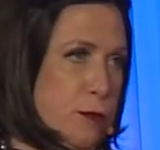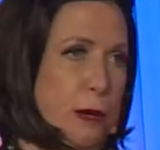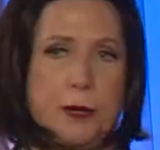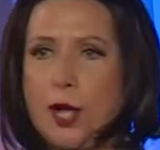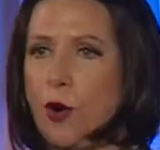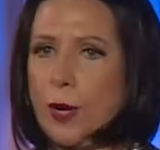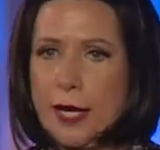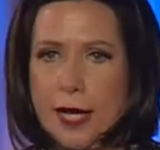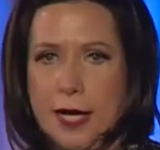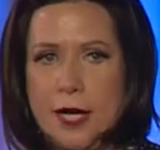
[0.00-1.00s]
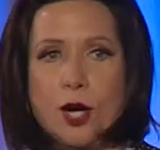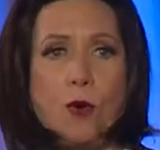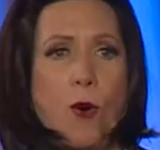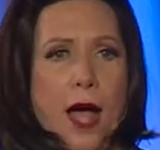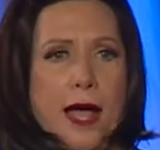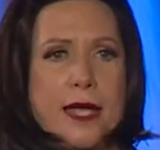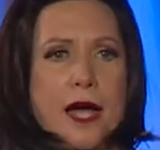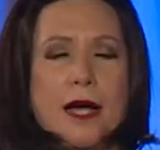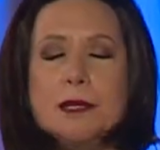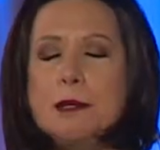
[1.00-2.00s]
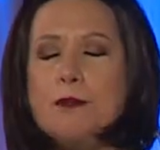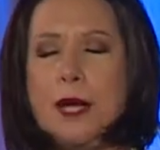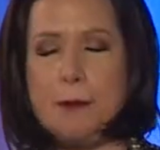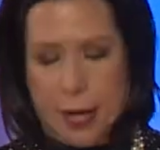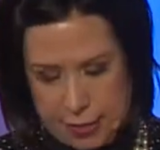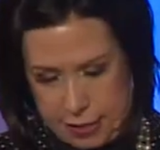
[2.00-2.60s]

Where are we going? Hawaii. Oh, let me pray about it.